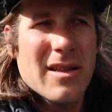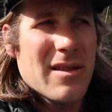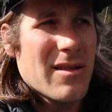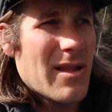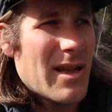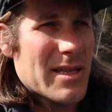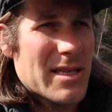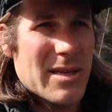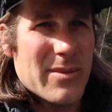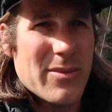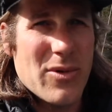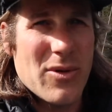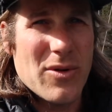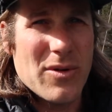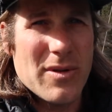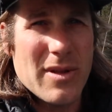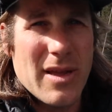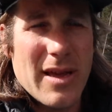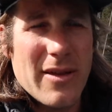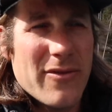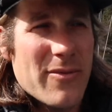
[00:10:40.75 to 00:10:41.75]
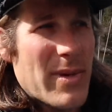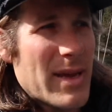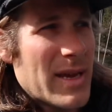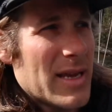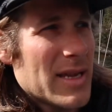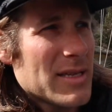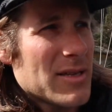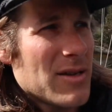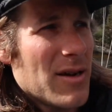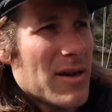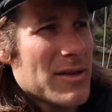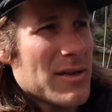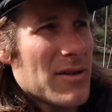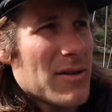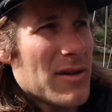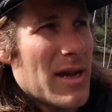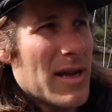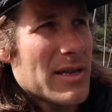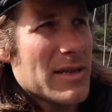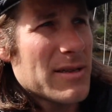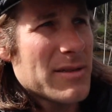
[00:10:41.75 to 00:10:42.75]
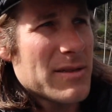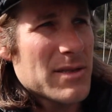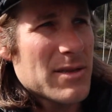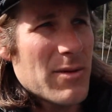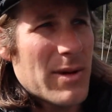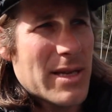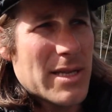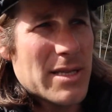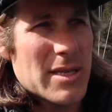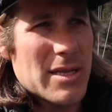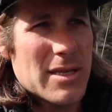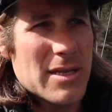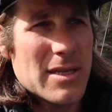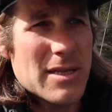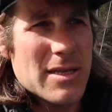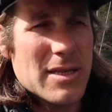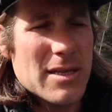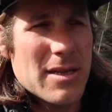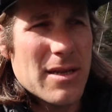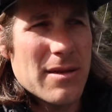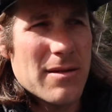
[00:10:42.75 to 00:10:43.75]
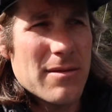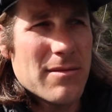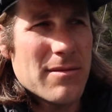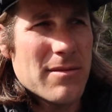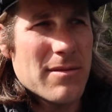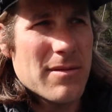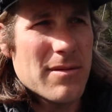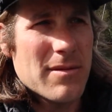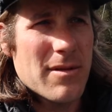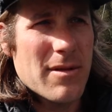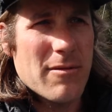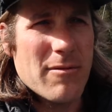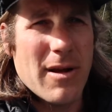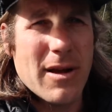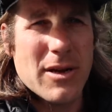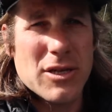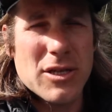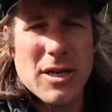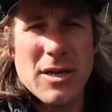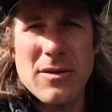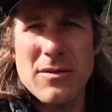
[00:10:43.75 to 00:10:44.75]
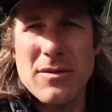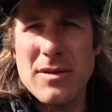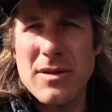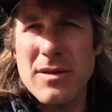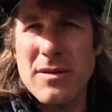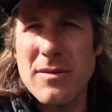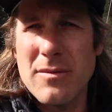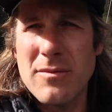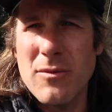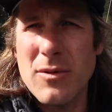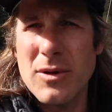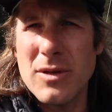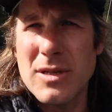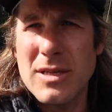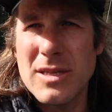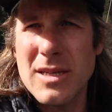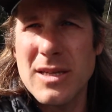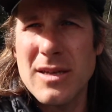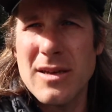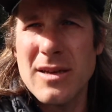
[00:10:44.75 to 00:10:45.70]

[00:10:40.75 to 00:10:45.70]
Lots of bird life making songs, all kinds of swainsons, then thrush out in the woods